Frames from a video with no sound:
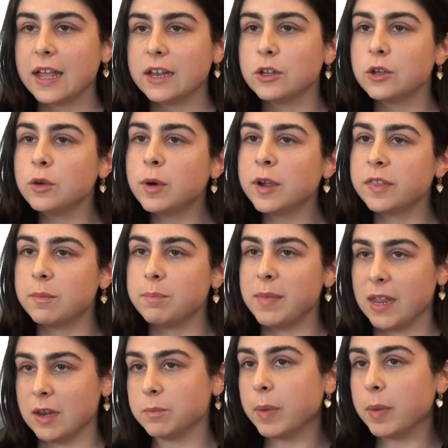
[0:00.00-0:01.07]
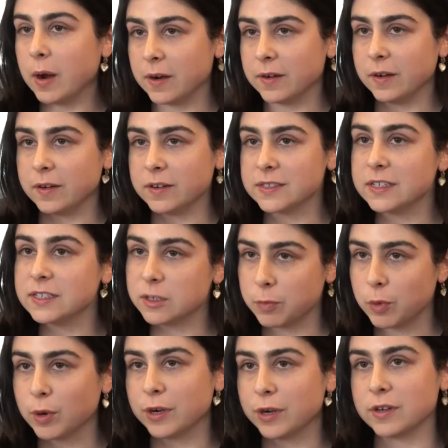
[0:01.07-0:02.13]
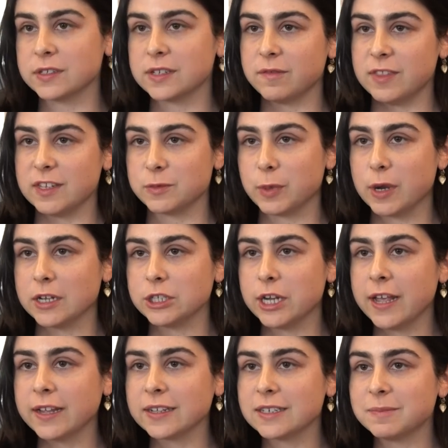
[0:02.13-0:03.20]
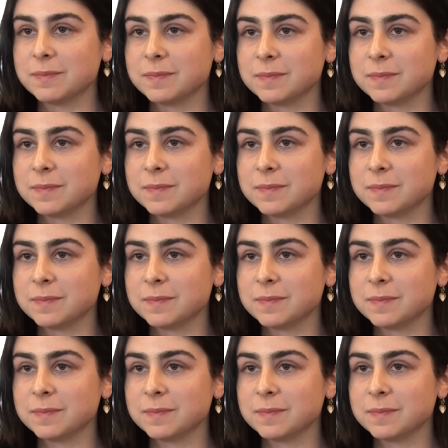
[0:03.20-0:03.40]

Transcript: And who are the main partners and supporters of this project?